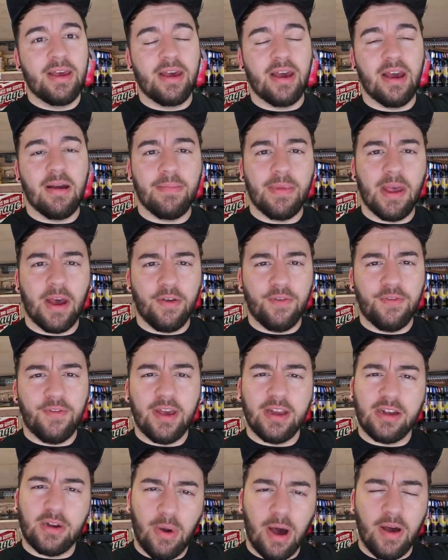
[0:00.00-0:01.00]
um, that I
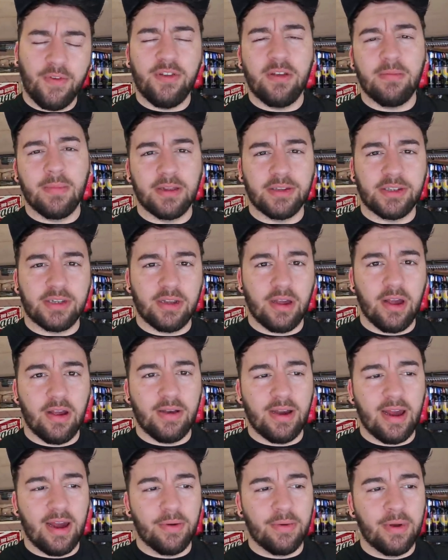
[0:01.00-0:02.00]
fitted quite a few months ago
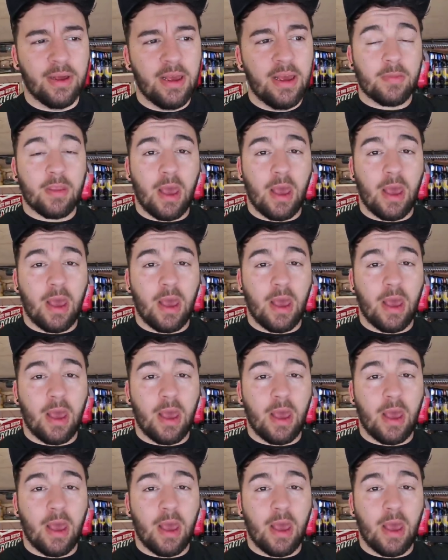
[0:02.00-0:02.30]
now.